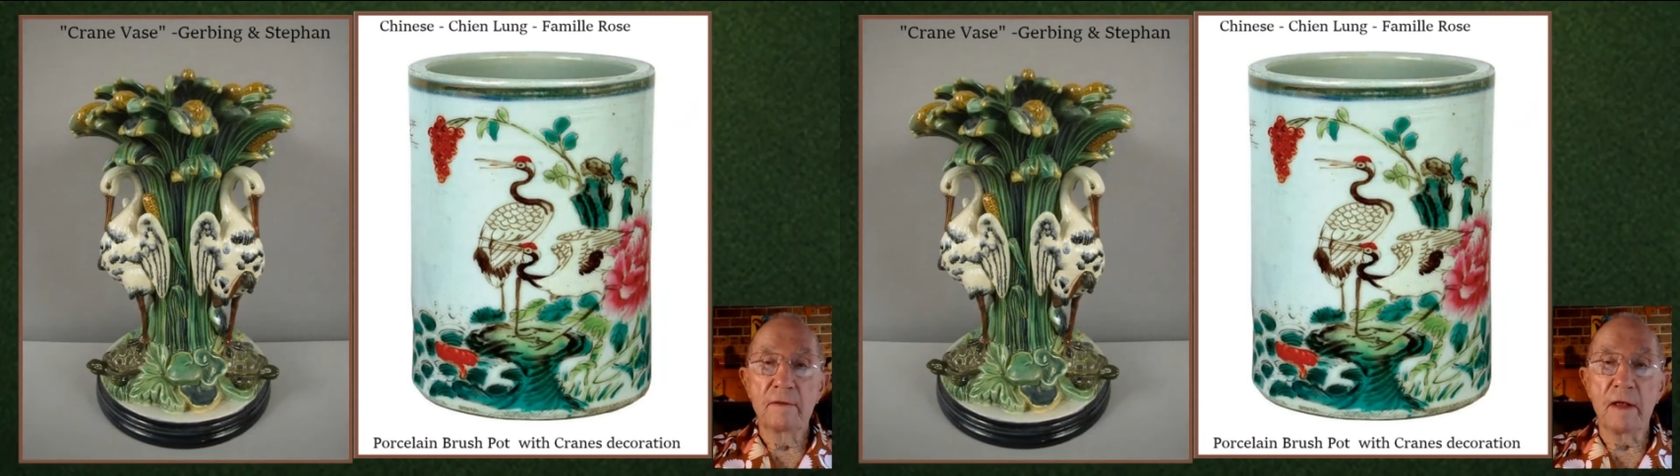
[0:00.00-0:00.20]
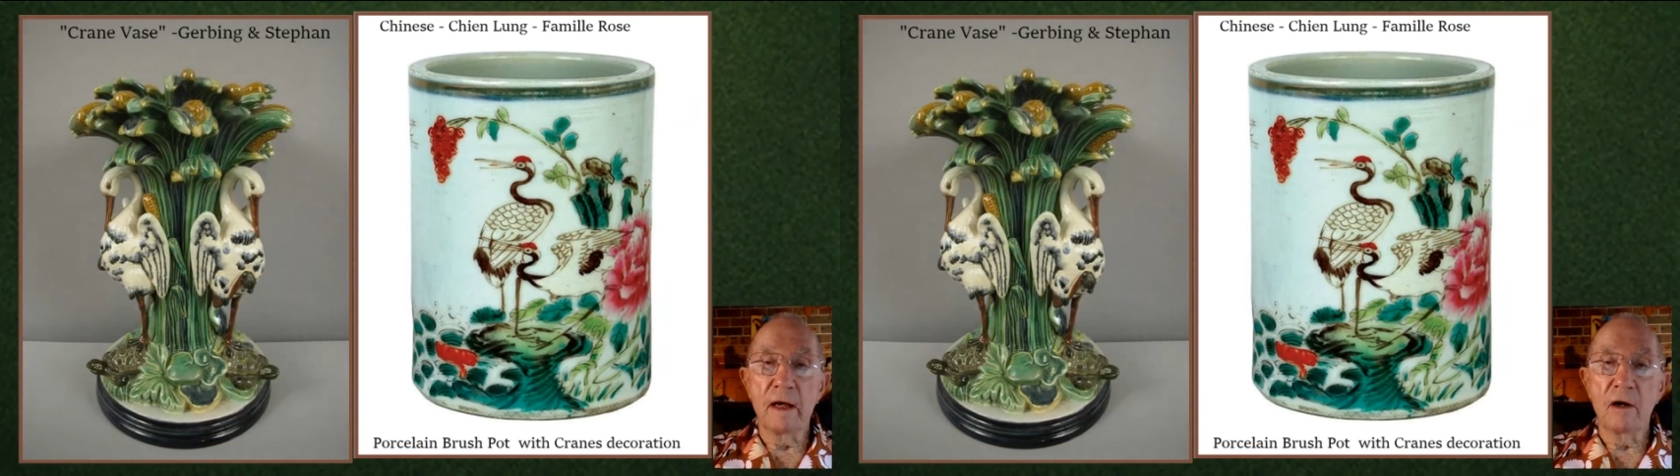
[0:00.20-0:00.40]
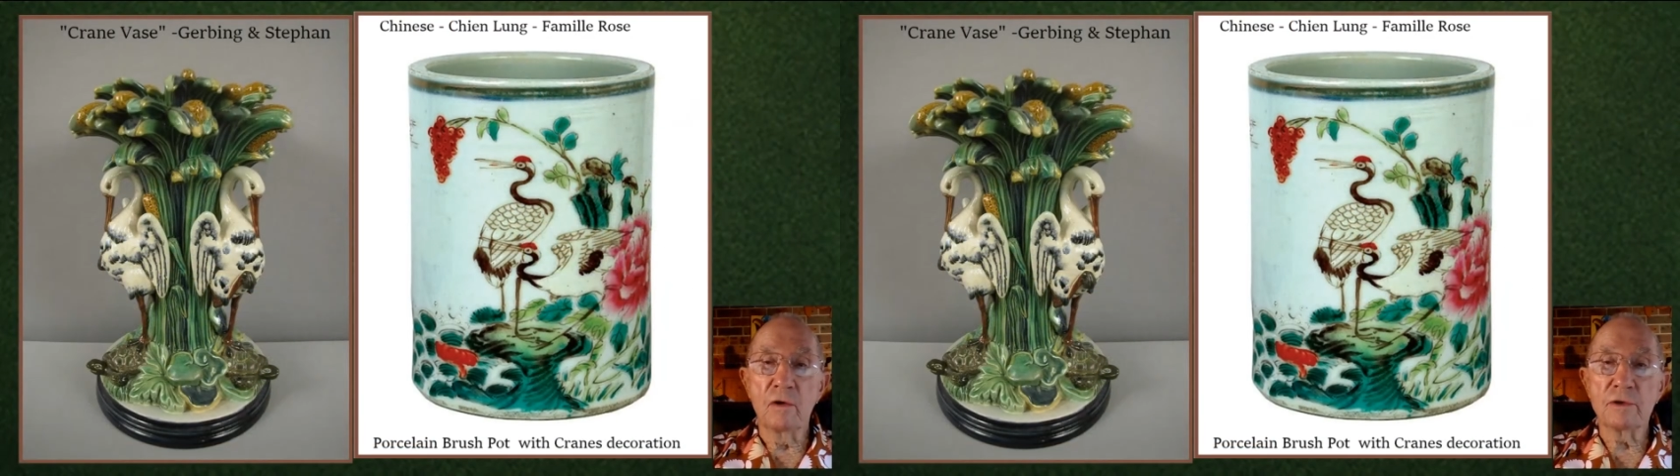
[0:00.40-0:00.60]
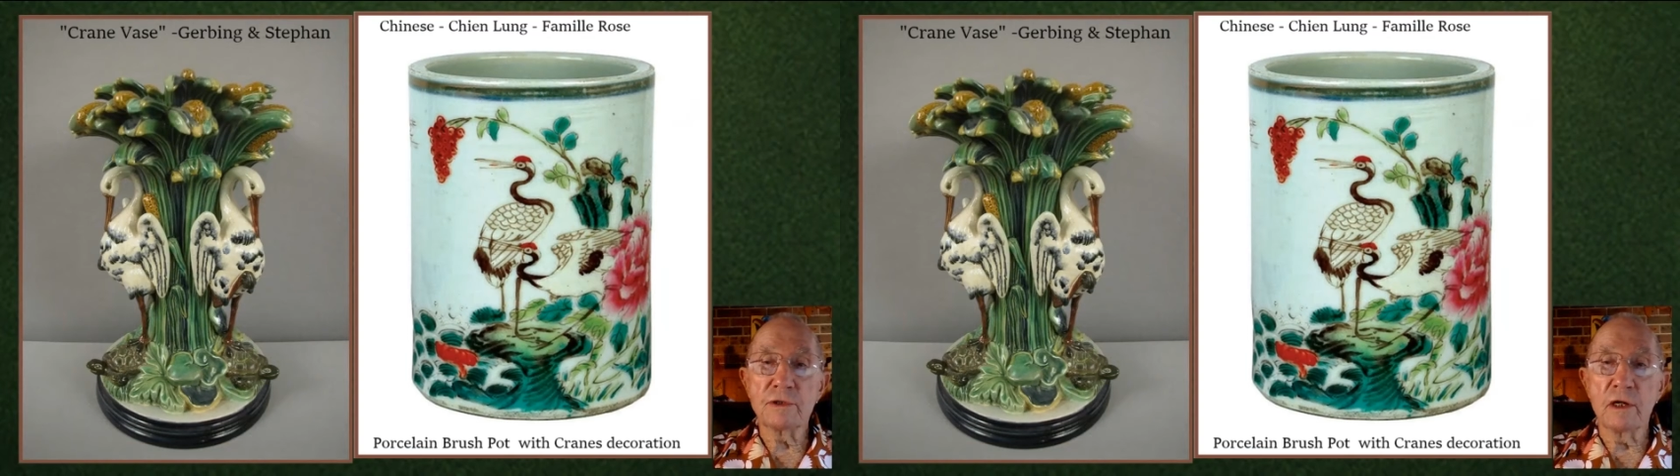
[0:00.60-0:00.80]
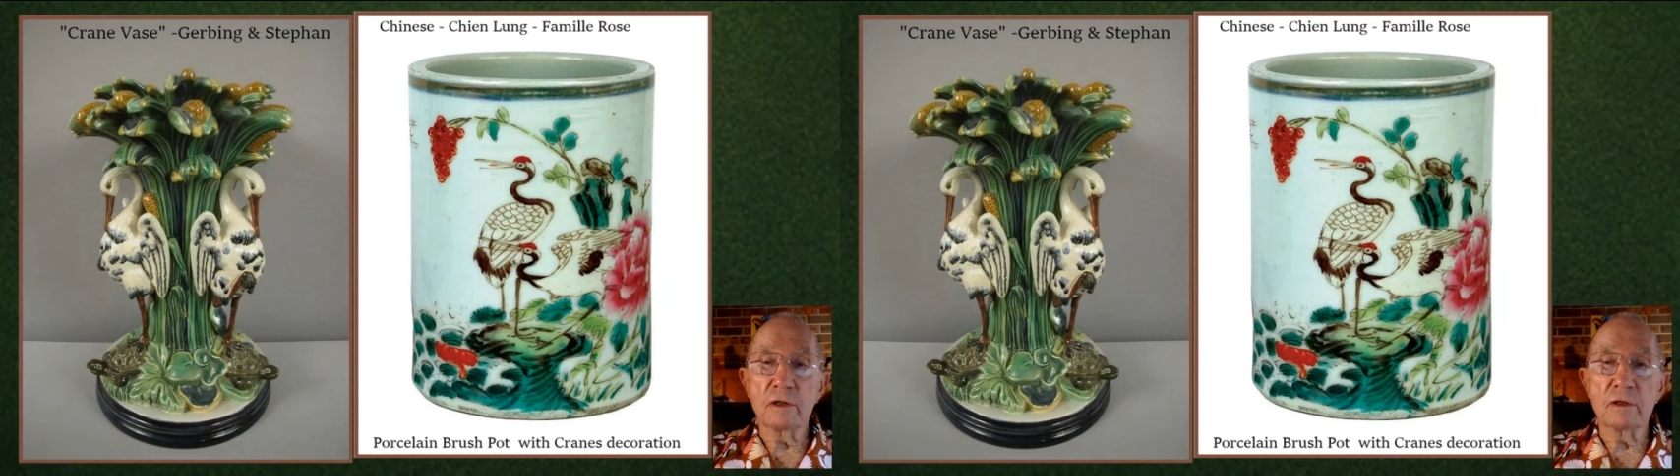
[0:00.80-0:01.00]
They are
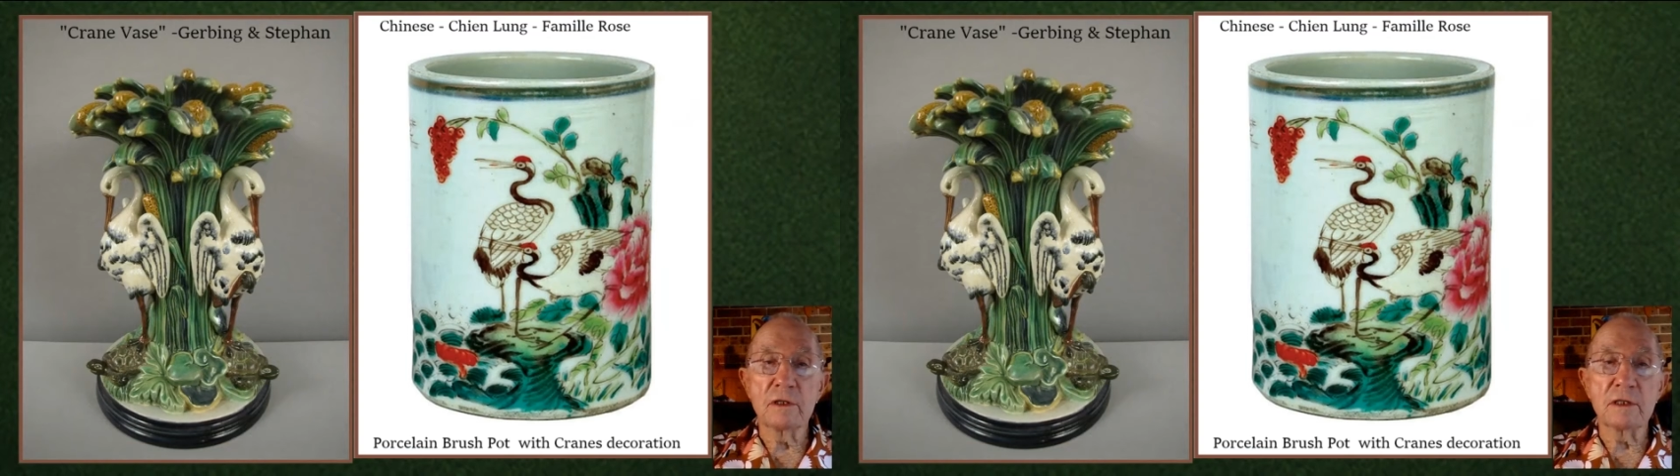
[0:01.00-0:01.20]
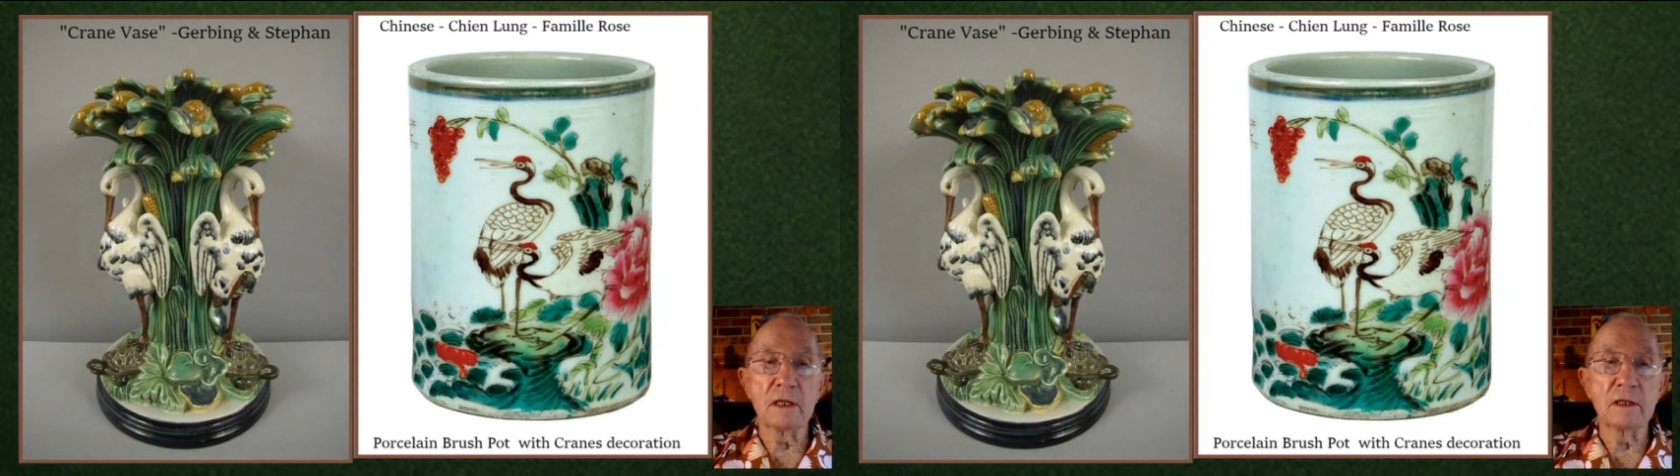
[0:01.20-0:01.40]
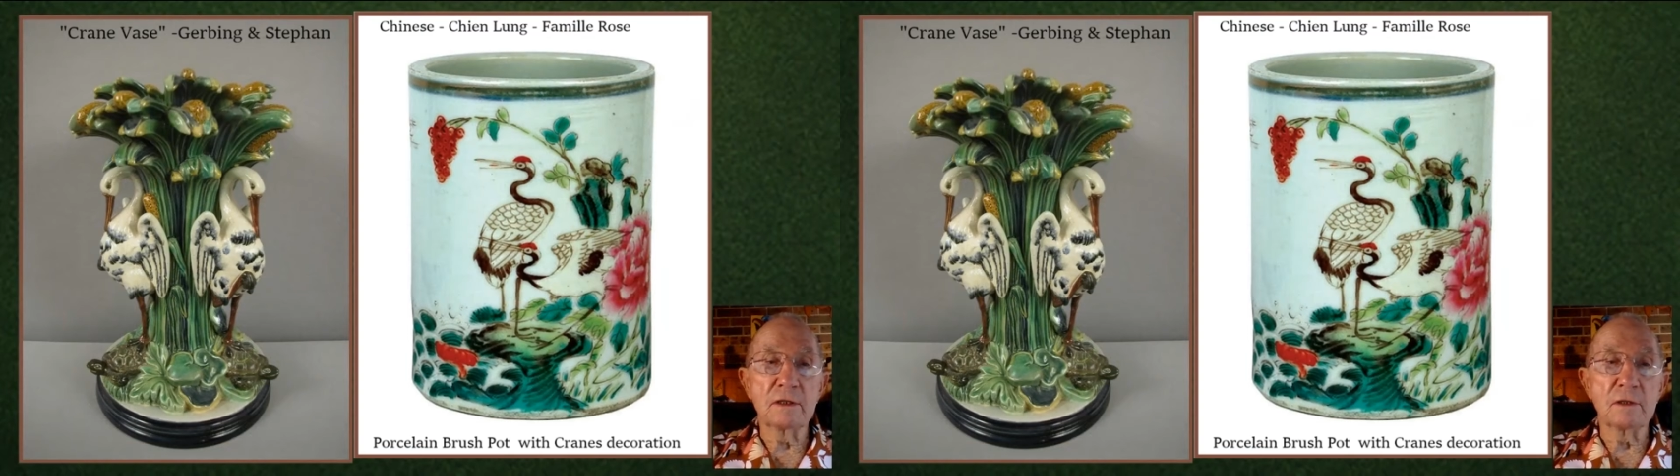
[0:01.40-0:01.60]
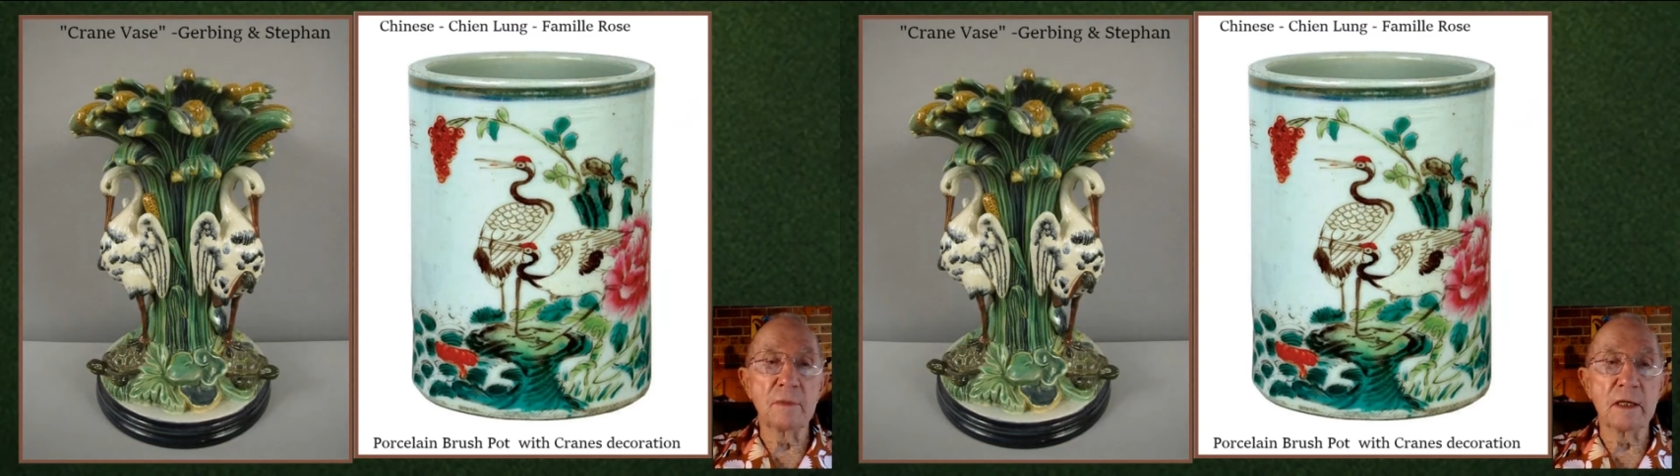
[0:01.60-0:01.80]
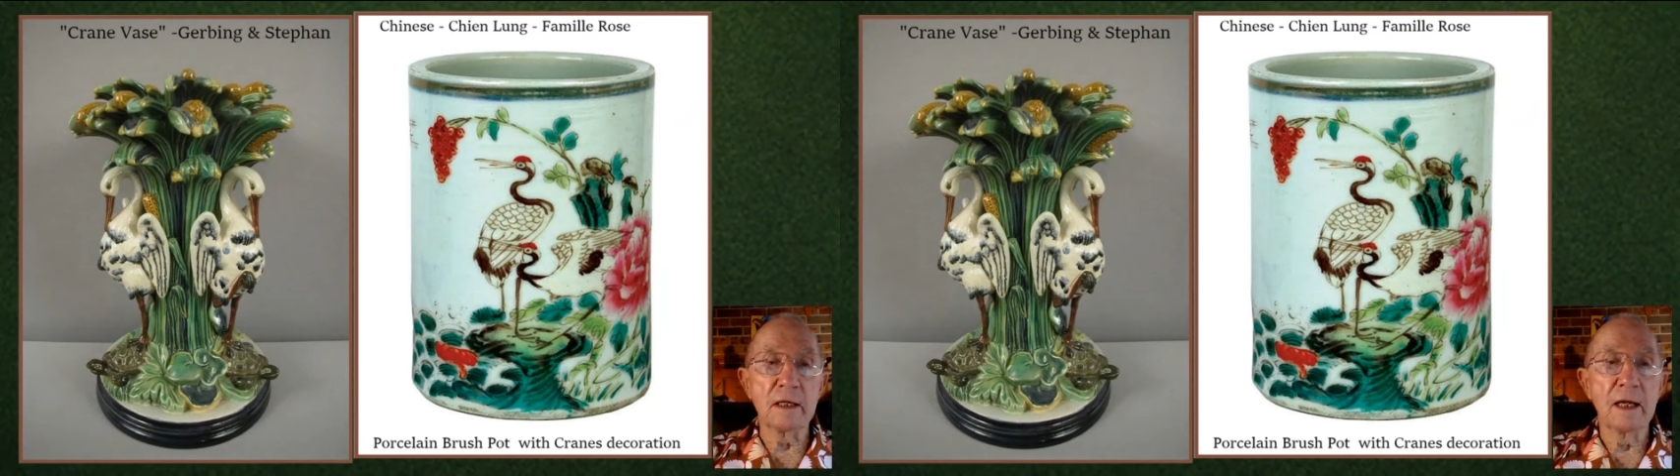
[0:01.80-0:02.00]
also considered to
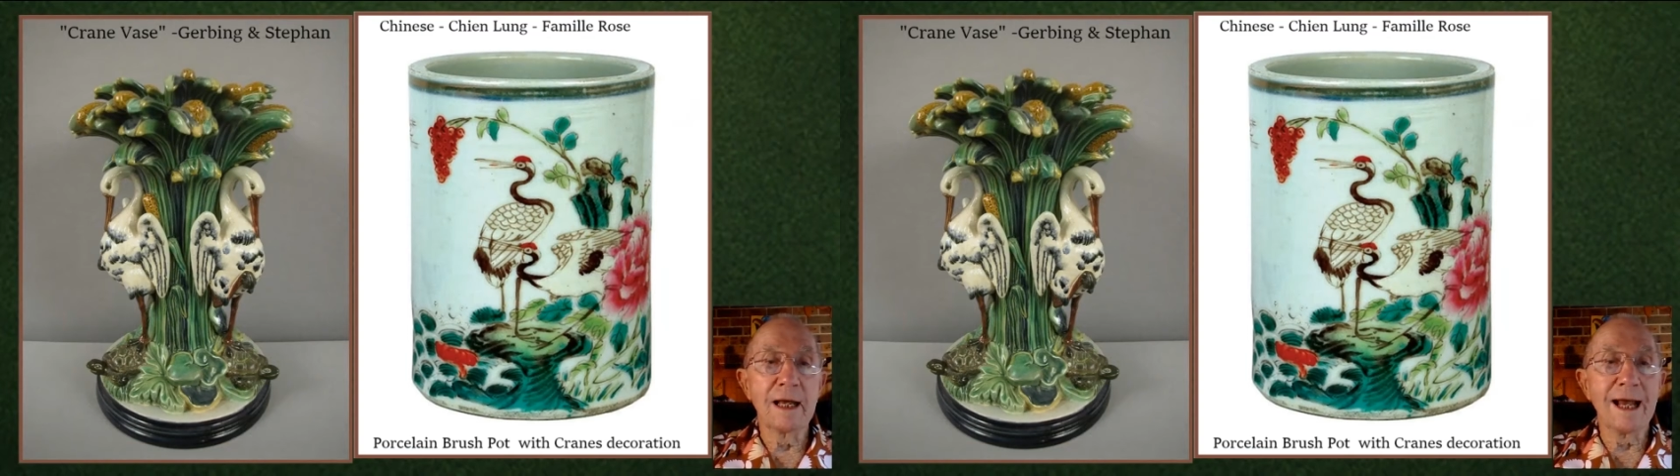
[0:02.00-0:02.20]
be